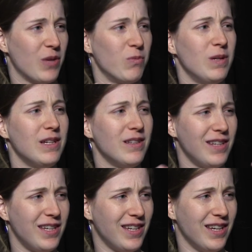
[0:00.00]

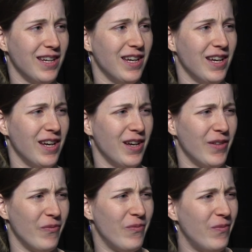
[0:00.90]
really
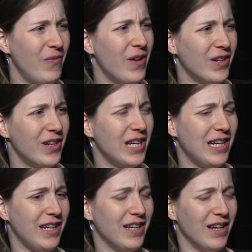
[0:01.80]

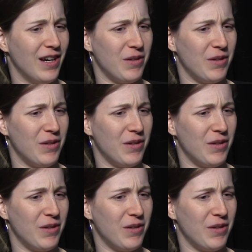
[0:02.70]
very,